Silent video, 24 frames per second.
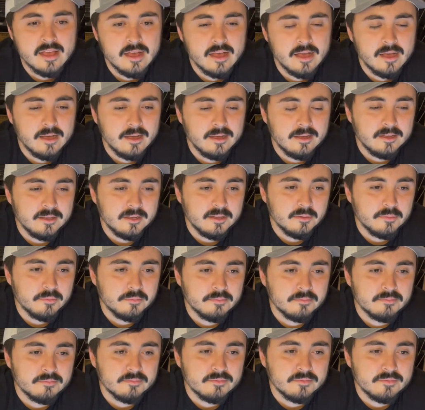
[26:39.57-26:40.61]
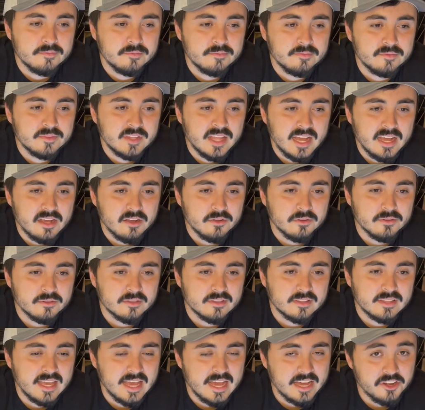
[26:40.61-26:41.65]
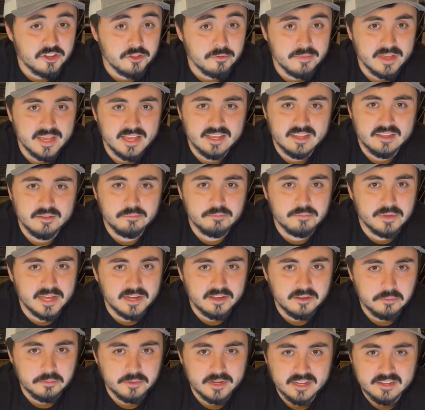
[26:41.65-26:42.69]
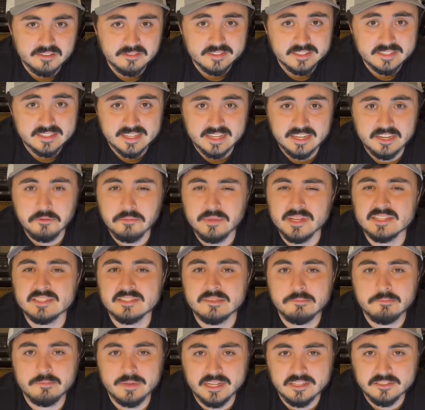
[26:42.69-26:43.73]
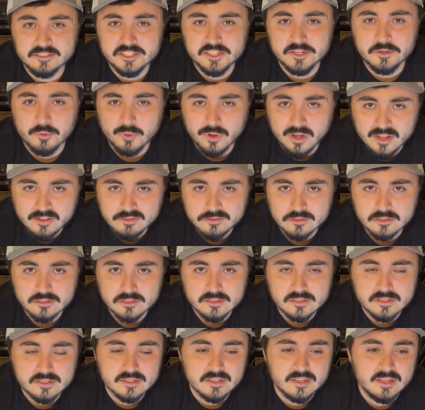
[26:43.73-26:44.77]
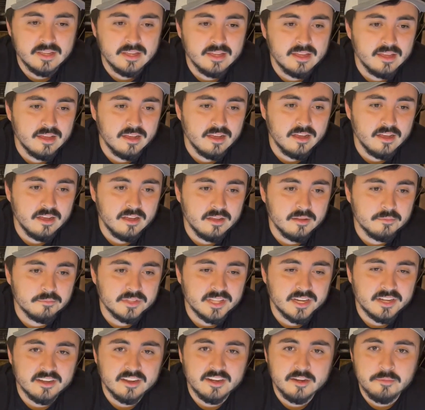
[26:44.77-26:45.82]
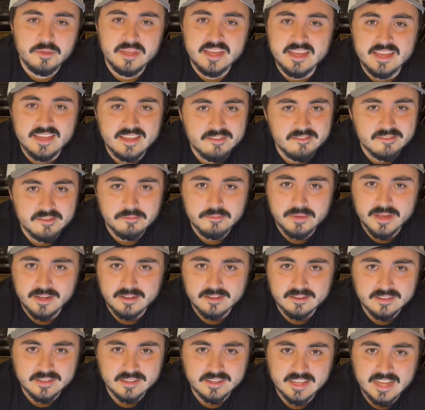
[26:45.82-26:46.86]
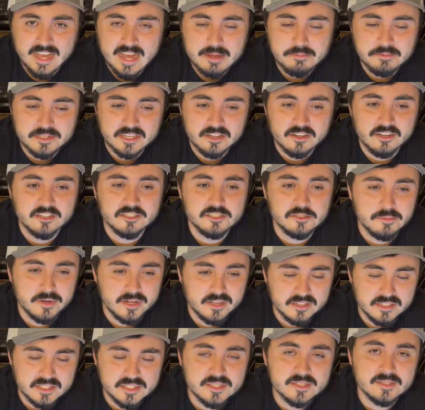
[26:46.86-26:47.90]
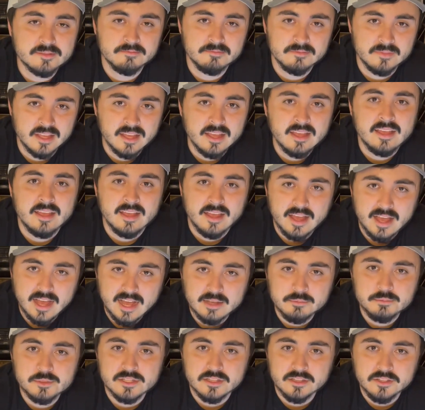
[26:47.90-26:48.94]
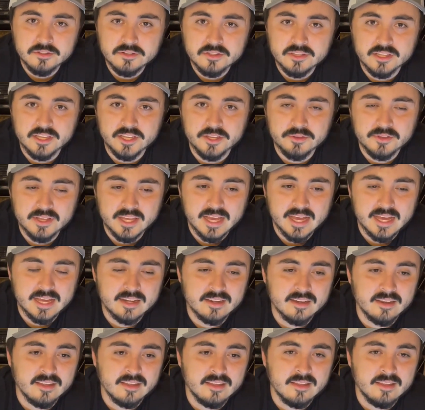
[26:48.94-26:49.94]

Now, can you make a better breakfast? Can you make some Belgian waffles that are going to be even better than Captain Crunch berries? Absolutely, you can.